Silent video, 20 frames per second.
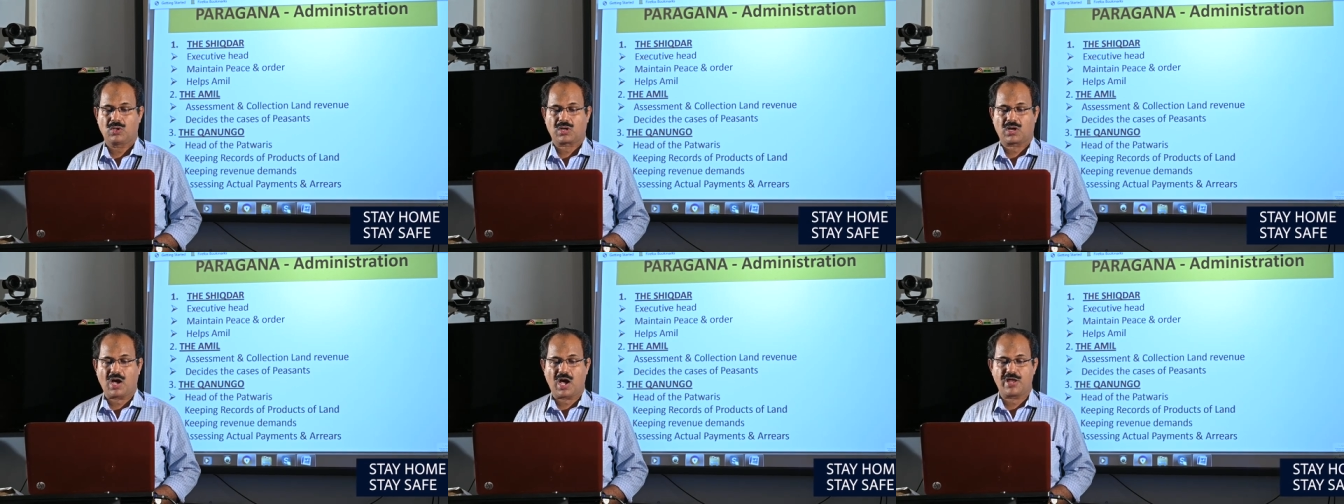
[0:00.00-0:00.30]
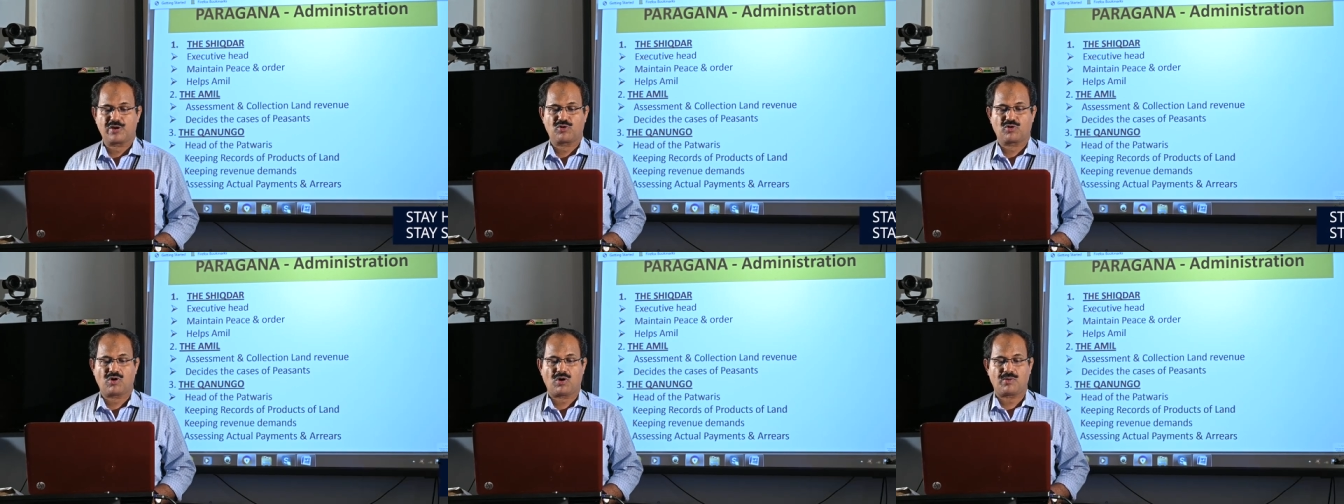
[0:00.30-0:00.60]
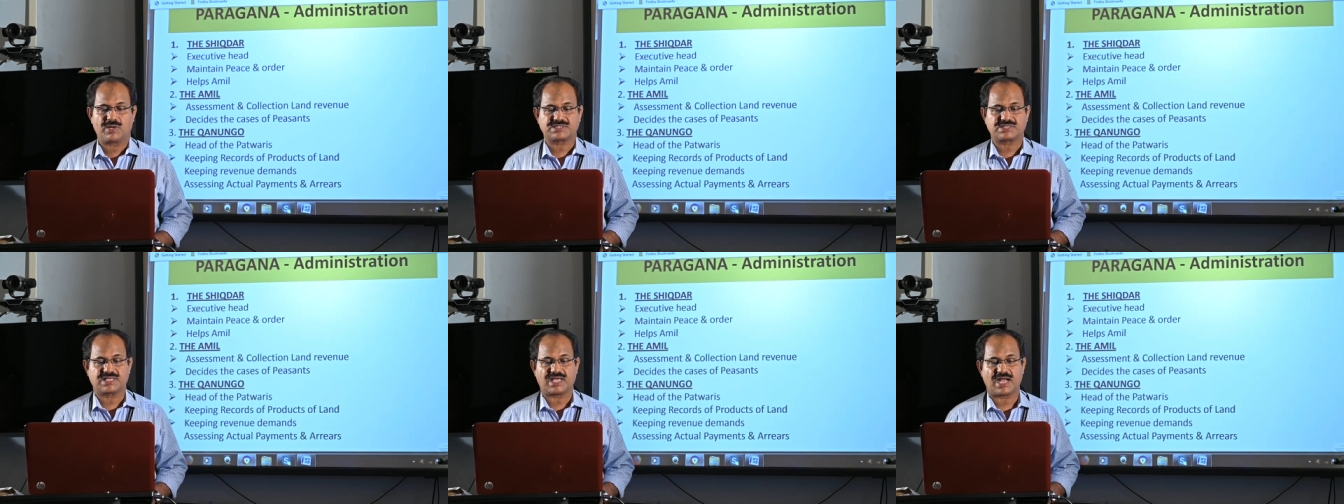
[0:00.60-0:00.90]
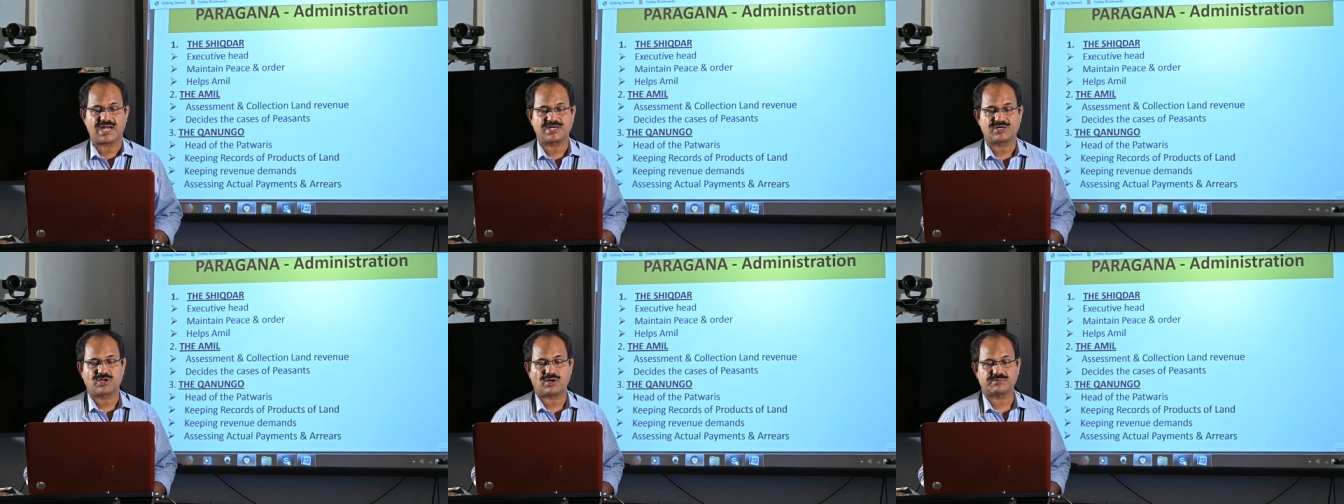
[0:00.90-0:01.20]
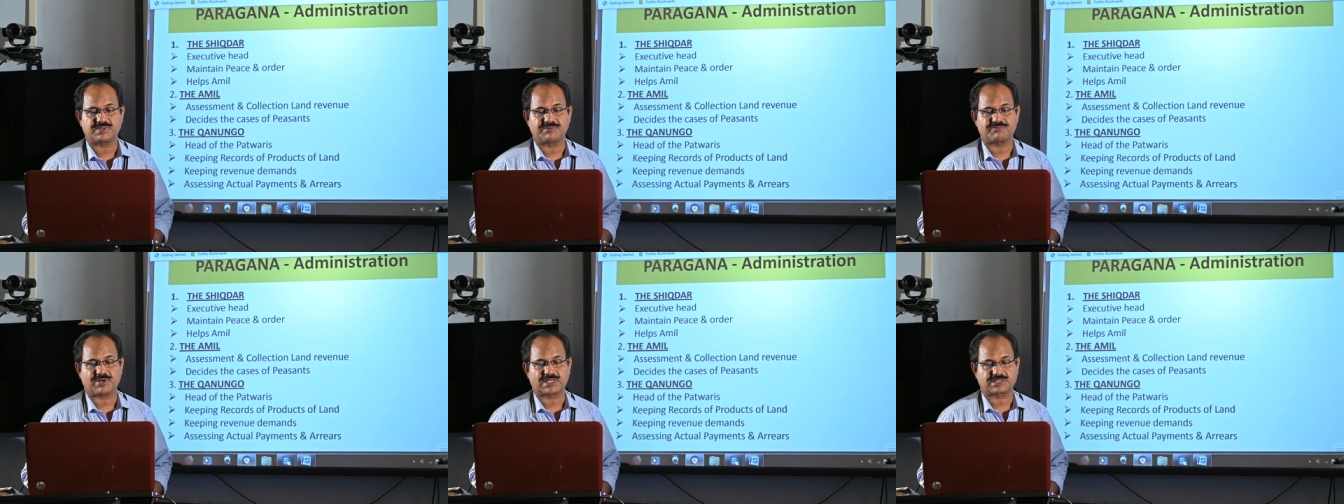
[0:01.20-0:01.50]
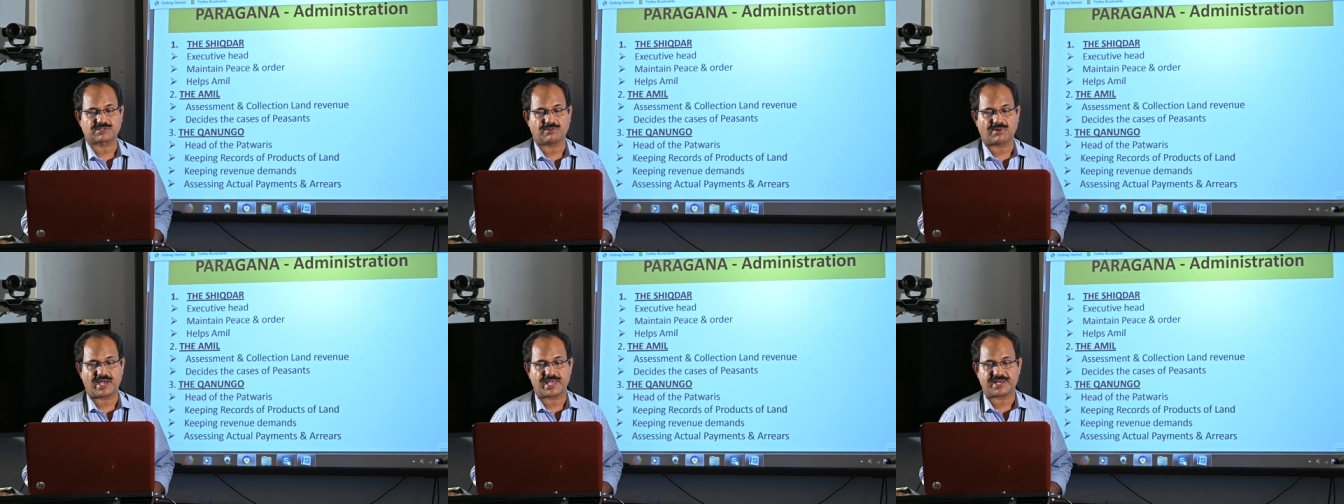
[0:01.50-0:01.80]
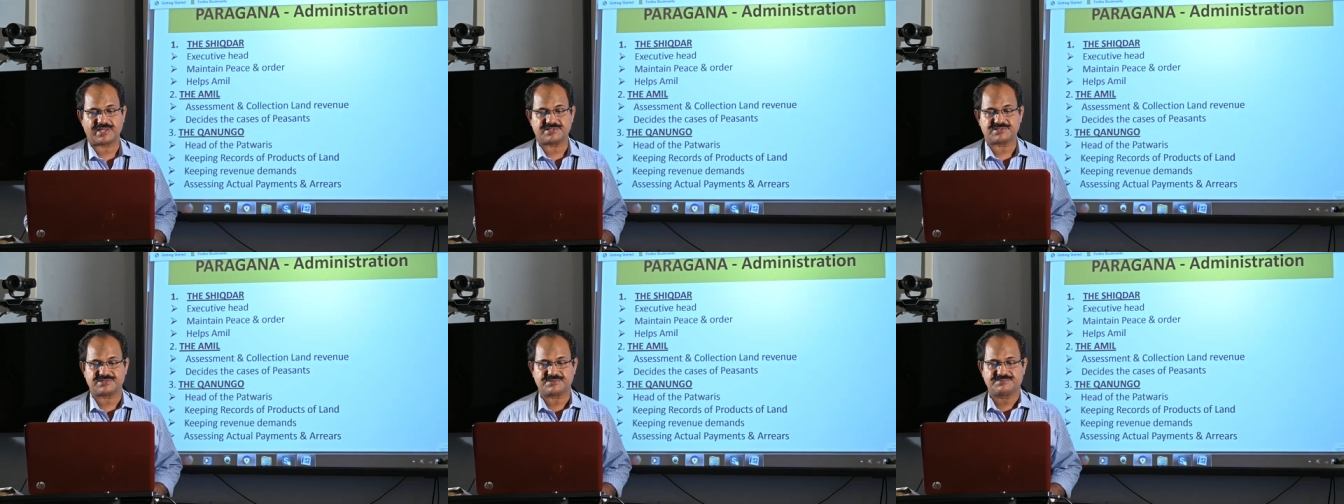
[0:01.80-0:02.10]
Kanungo was the head of the
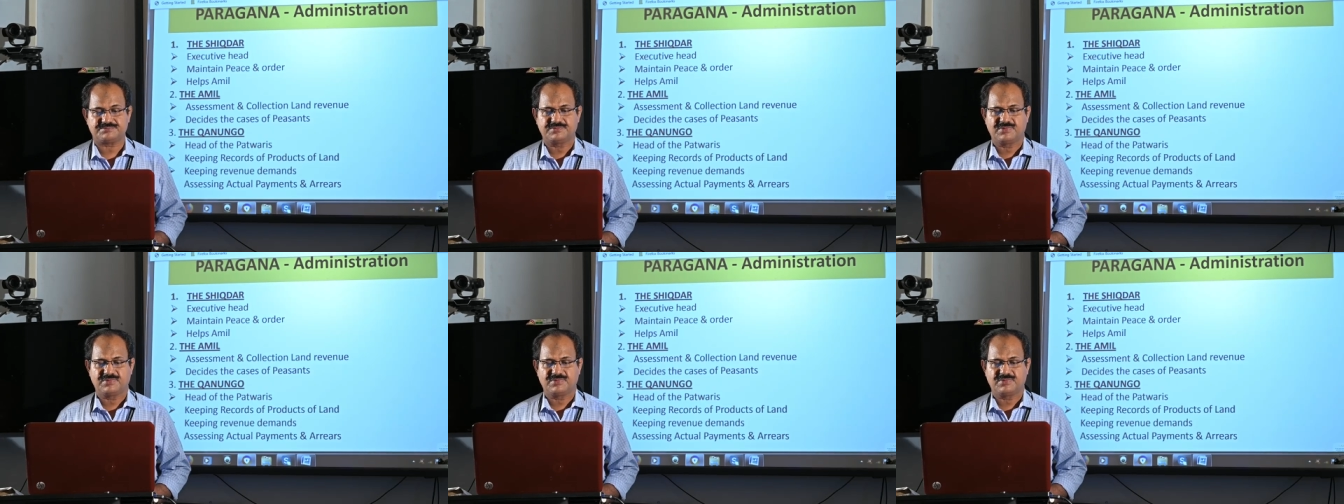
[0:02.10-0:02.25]
Patwaris,